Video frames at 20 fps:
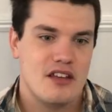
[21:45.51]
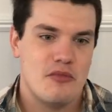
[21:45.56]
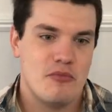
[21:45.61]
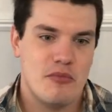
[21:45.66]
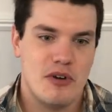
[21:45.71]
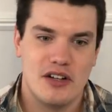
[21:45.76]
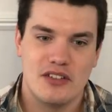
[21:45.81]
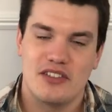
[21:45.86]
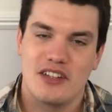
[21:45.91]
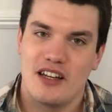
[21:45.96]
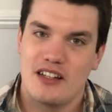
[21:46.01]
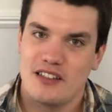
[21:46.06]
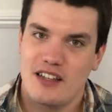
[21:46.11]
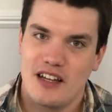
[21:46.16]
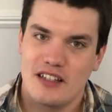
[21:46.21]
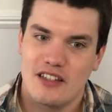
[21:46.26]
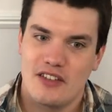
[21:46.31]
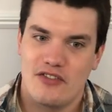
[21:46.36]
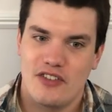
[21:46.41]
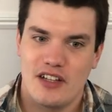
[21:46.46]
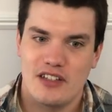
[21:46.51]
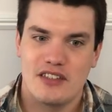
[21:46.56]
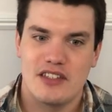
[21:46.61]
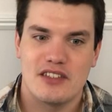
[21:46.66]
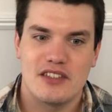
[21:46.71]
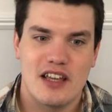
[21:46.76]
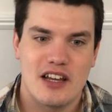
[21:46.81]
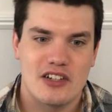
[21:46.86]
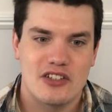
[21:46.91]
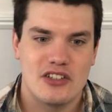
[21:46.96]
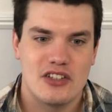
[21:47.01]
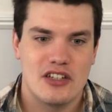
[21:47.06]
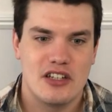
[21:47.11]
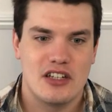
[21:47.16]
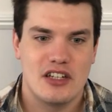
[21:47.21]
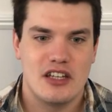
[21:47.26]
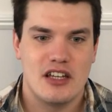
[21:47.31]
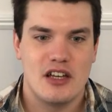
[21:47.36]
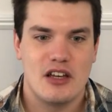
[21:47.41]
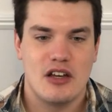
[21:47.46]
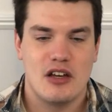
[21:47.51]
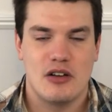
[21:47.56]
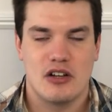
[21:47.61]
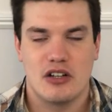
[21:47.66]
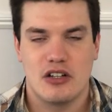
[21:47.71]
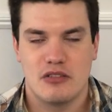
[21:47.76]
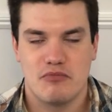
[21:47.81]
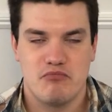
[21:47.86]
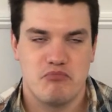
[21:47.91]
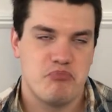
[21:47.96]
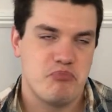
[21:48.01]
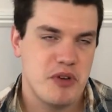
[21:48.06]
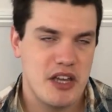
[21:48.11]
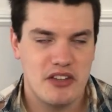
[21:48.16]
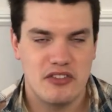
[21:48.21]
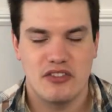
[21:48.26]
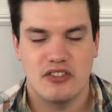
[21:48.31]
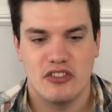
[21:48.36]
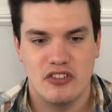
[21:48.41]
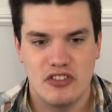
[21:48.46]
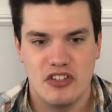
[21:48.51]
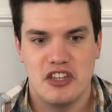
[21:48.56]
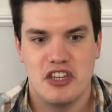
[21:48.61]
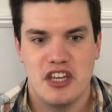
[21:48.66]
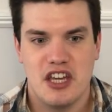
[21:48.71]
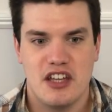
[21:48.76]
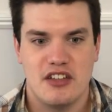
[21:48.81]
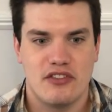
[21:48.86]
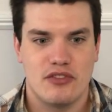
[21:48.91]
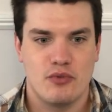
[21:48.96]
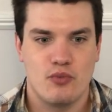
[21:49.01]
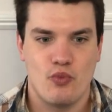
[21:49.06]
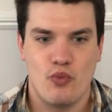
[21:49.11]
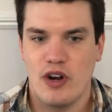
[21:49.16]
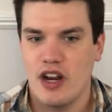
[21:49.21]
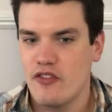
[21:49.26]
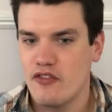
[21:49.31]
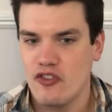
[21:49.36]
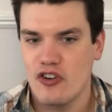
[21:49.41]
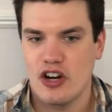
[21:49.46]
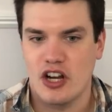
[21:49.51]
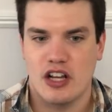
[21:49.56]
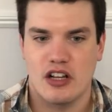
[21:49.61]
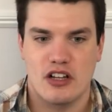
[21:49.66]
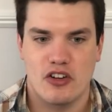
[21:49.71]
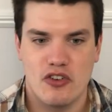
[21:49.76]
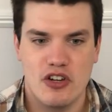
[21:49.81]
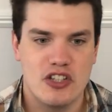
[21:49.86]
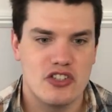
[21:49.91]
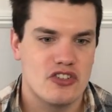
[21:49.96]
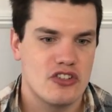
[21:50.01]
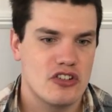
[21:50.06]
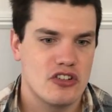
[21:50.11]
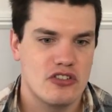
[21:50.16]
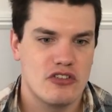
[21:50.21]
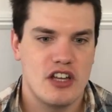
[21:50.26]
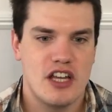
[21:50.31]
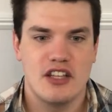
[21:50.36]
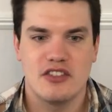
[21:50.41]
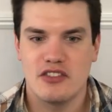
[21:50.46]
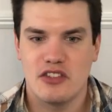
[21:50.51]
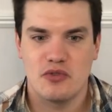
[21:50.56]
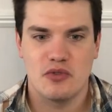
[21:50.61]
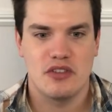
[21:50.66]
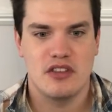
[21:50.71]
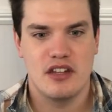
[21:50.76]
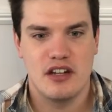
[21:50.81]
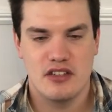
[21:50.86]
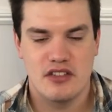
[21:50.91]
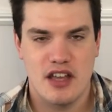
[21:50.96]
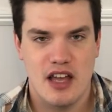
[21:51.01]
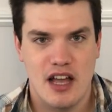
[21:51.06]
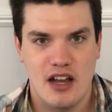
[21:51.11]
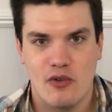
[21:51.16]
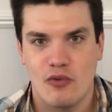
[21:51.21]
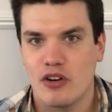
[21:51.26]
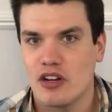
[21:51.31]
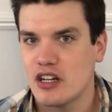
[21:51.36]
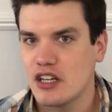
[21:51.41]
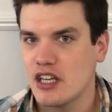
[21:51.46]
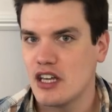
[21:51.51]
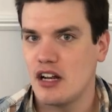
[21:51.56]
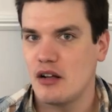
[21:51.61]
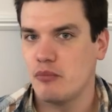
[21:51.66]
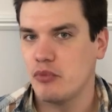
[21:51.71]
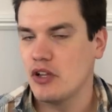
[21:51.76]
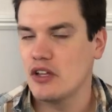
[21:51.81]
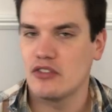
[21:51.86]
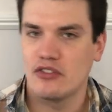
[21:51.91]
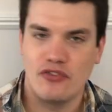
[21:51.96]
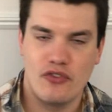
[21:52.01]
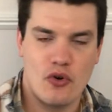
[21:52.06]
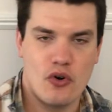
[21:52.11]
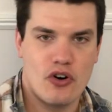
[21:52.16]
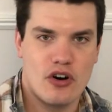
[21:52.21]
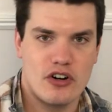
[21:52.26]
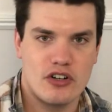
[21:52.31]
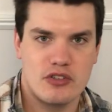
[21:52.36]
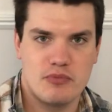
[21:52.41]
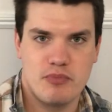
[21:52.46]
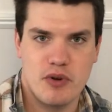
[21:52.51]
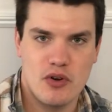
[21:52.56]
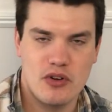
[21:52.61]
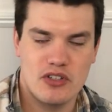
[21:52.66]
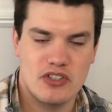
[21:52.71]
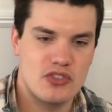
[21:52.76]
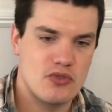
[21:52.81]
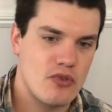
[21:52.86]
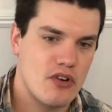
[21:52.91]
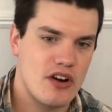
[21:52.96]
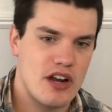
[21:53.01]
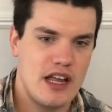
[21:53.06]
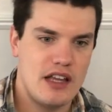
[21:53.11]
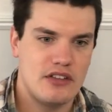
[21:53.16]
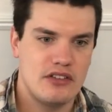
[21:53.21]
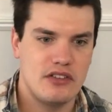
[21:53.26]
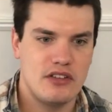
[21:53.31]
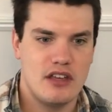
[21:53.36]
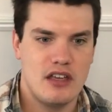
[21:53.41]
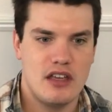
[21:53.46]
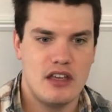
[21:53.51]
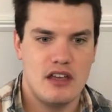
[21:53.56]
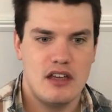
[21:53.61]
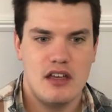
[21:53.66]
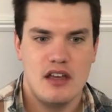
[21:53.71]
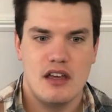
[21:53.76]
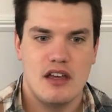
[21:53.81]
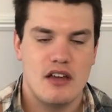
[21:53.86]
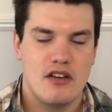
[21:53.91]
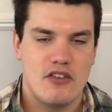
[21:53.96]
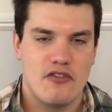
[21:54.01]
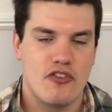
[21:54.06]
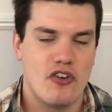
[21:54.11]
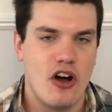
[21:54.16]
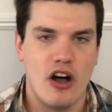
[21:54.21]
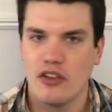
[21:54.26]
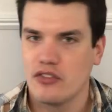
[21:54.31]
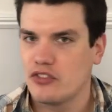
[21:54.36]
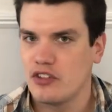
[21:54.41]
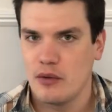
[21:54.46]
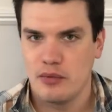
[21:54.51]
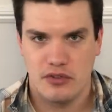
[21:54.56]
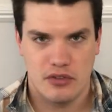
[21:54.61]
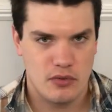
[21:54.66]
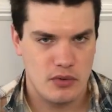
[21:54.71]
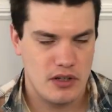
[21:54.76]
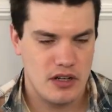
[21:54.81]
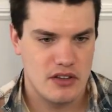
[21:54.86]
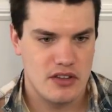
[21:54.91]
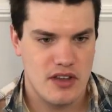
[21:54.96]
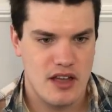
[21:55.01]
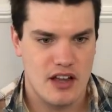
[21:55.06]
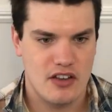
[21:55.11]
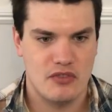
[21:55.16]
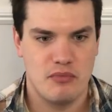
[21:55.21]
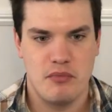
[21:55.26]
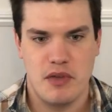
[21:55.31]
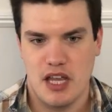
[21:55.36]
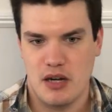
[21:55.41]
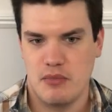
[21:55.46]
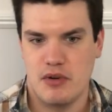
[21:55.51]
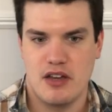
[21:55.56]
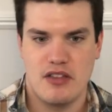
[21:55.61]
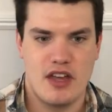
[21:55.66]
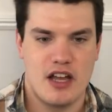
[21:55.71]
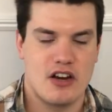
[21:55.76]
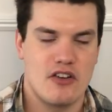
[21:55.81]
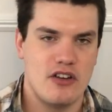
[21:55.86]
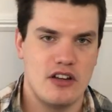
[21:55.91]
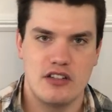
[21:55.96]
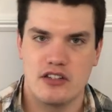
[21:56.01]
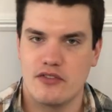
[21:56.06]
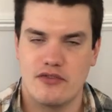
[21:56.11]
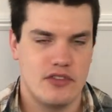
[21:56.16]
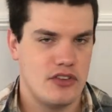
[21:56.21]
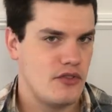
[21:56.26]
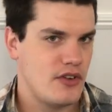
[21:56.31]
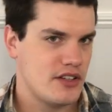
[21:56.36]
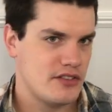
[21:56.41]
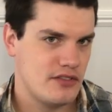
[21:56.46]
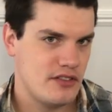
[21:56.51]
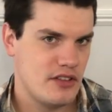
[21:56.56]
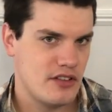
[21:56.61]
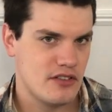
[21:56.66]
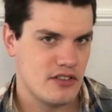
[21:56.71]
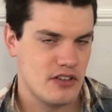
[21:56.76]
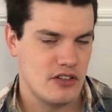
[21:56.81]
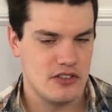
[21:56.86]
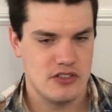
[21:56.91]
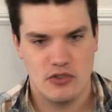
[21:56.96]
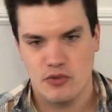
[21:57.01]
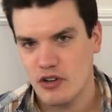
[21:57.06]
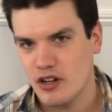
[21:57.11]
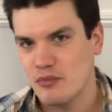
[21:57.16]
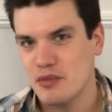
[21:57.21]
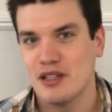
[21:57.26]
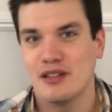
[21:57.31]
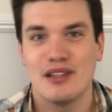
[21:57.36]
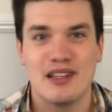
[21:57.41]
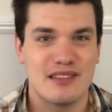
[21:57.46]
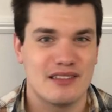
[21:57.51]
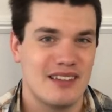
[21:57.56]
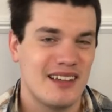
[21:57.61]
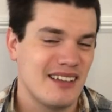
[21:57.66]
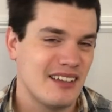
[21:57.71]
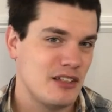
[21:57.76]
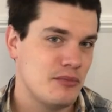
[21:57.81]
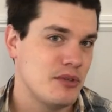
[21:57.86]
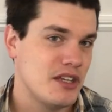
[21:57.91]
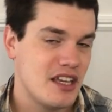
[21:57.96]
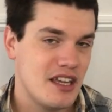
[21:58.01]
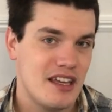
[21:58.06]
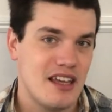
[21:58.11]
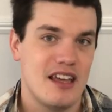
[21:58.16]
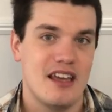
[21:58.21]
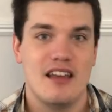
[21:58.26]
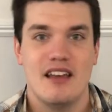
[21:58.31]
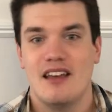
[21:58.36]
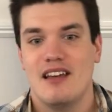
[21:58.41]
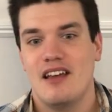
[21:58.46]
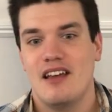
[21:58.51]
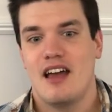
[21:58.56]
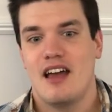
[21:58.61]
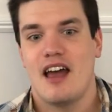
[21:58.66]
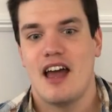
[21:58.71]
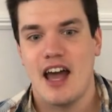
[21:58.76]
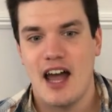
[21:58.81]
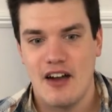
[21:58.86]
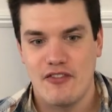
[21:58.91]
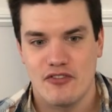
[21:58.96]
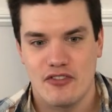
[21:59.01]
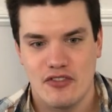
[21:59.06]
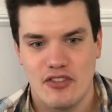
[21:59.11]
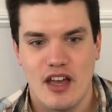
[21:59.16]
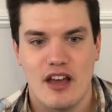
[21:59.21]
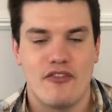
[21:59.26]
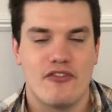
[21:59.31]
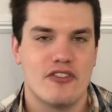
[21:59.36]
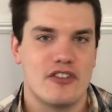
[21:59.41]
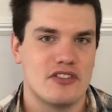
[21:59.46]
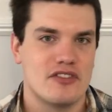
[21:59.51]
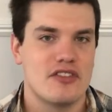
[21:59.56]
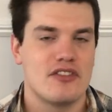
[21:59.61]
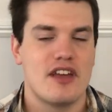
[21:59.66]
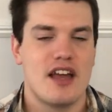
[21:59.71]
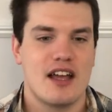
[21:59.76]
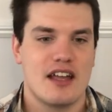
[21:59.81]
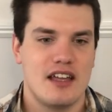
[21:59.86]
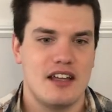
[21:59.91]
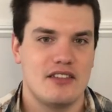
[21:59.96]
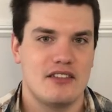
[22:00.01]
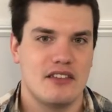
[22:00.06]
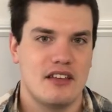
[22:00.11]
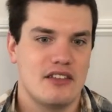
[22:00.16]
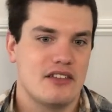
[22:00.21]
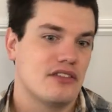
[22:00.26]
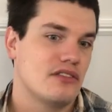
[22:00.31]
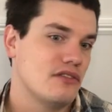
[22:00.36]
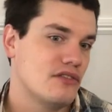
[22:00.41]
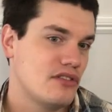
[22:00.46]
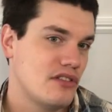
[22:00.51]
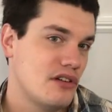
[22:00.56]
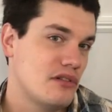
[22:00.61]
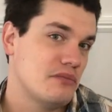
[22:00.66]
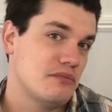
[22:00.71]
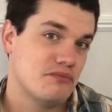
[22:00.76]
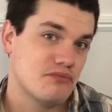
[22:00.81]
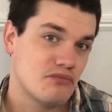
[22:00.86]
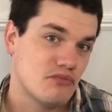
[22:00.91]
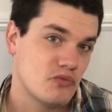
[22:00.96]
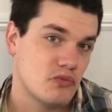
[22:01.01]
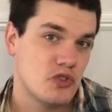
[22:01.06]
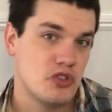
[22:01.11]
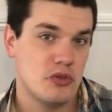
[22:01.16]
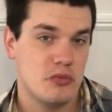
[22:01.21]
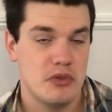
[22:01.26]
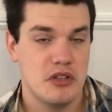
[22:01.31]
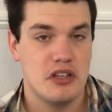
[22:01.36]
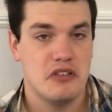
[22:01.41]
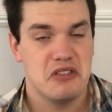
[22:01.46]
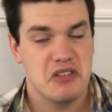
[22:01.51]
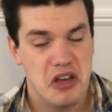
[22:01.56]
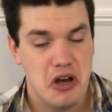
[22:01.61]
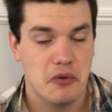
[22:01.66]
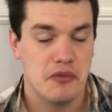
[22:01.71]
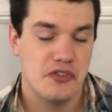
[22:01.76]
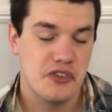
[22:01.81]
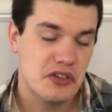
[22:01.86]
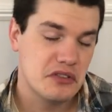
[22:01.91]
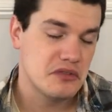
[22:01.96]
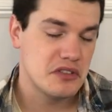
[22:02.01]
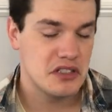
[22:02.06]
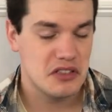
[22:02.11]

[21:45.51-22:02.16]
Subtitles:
Multi-attack defense is actually going to, basically, it's whenever a creature hits us with an attack, we're going to get a +4 bonus to our AC for all subsequent attacks made by that creature for the rest of the turn. So we're going to be less likely to be hit after that first attack hits us. So could be helpful.